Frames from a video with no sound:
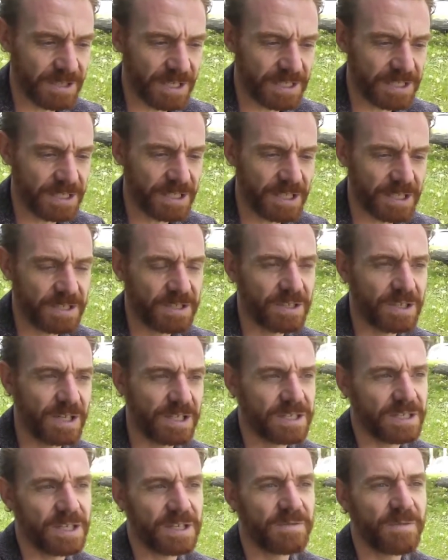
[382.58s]
it's it's
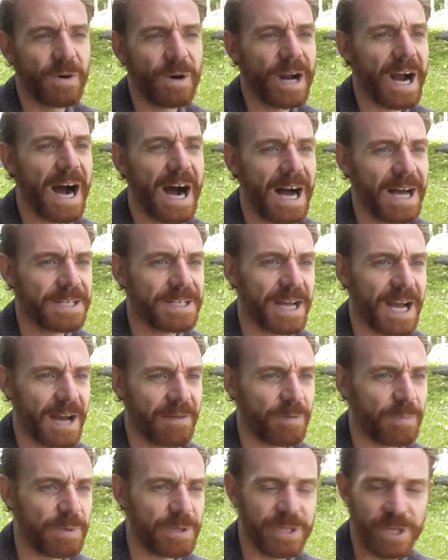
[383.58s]
it's, it's very hard to
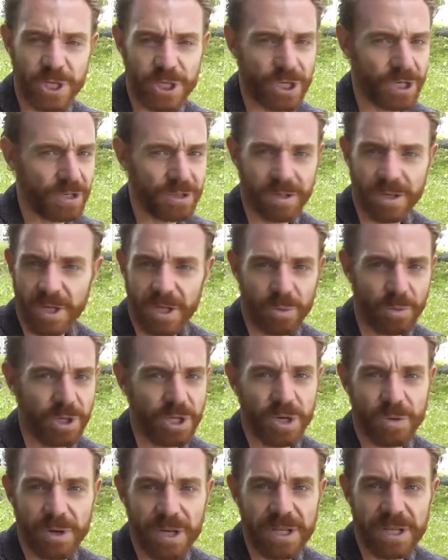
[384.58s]
have a position
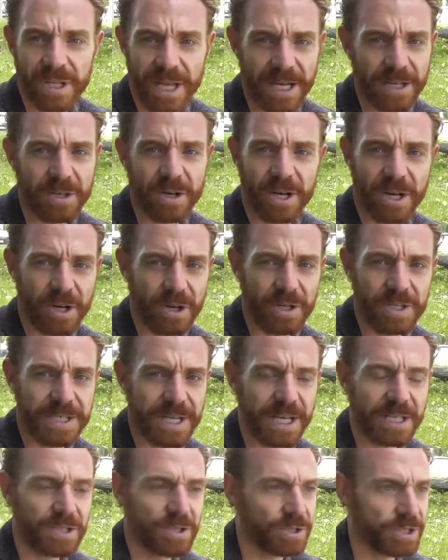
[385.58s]
when you're in that kind of
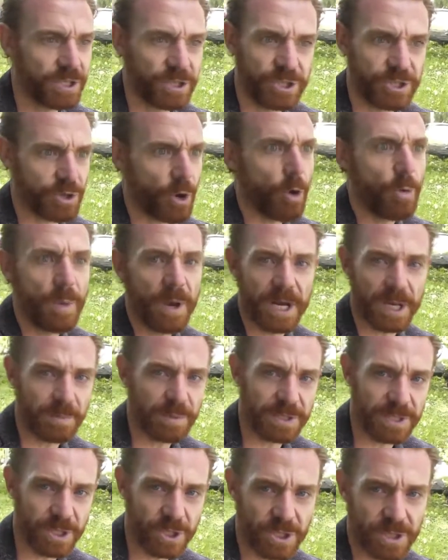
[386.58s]
context, because there's so many
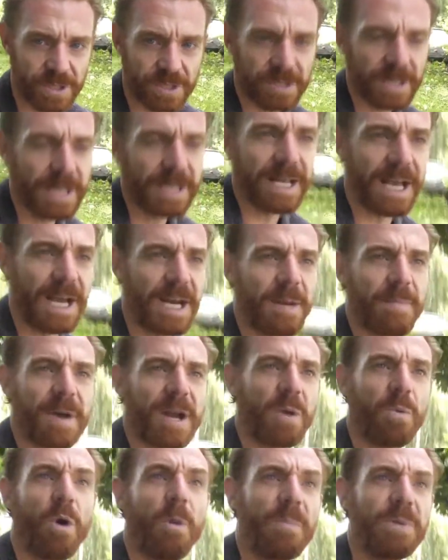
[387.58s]
positions, and no
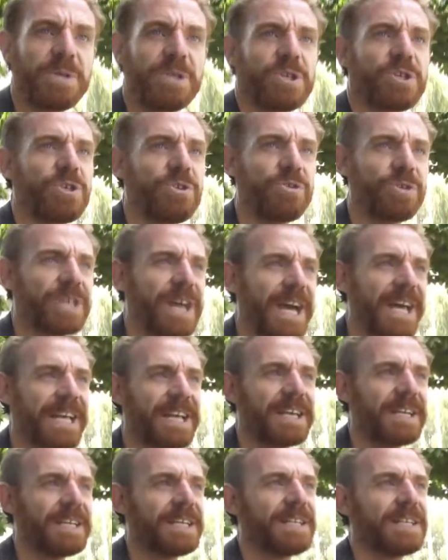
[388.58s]
matter what position you take,
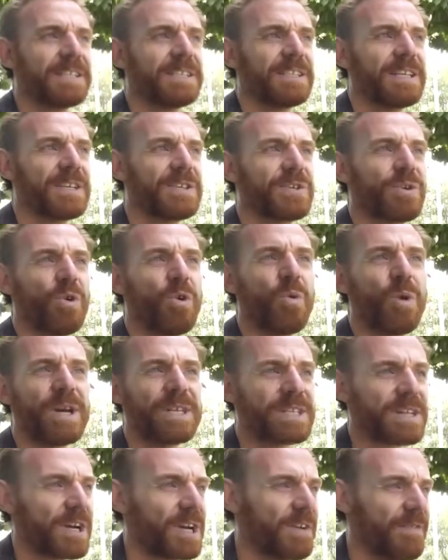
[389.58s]
it's
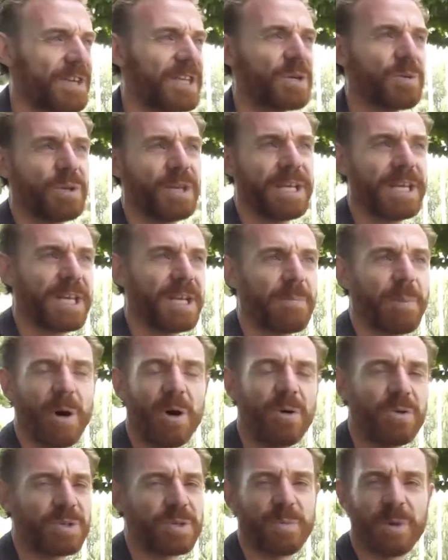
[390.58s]
always kind of equally
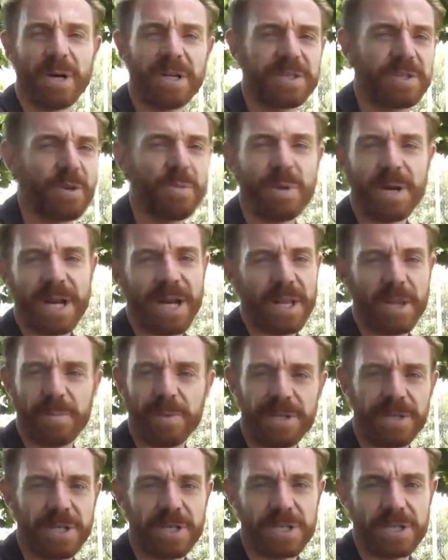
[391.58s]
opposed by so many other
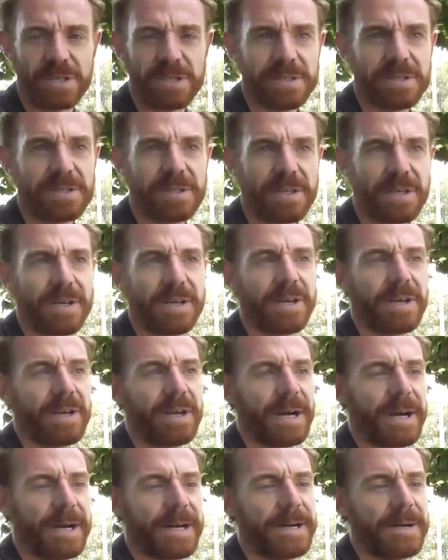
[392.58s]
positions.
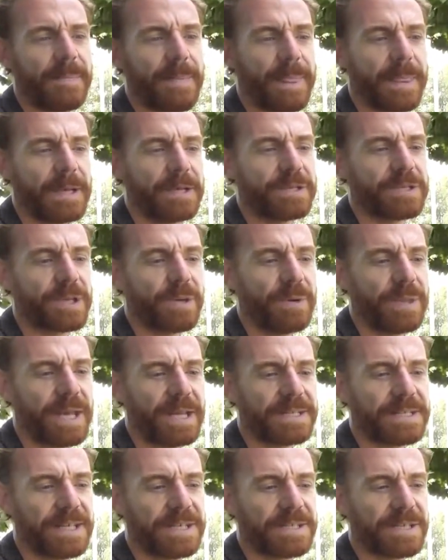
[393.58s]
Um, so in
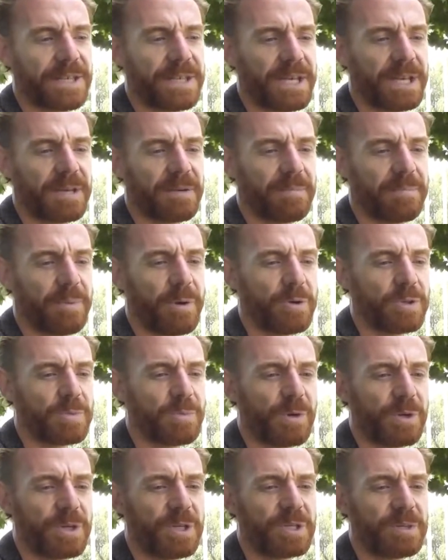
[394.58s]
that sense, I think
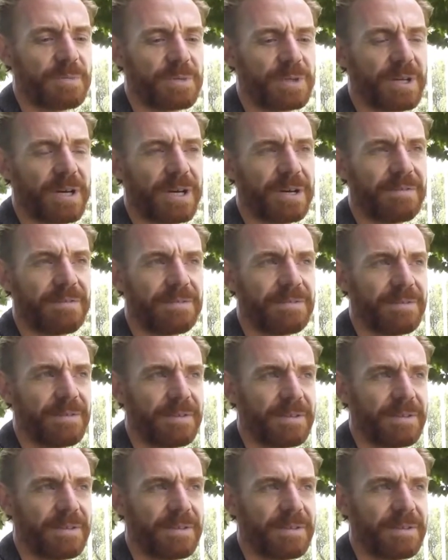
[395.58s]
postmodernism's kind of